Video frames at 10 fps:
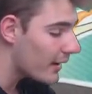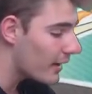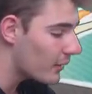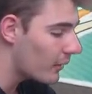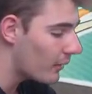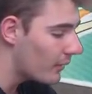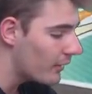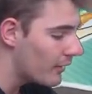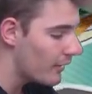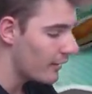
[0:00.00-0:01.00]
bad at
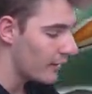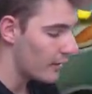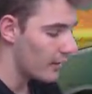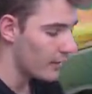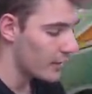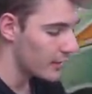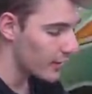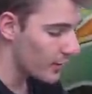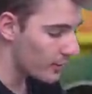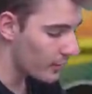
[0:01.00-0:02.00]
all.
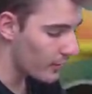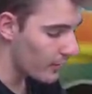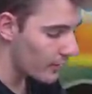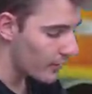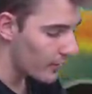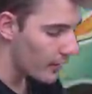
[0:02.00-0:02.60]
Let's go through